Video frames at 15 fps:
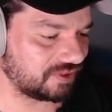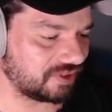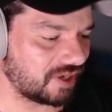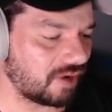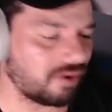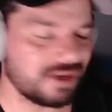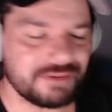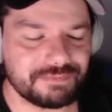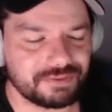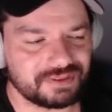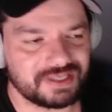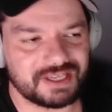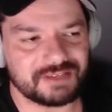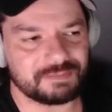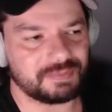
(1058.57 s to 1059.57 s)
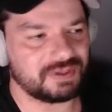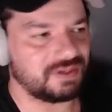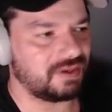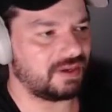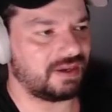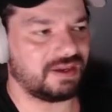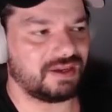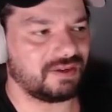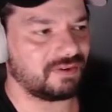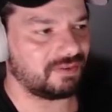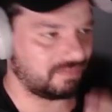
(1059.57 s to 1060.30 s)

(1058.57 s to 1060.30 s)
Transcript: not only for this, but uh,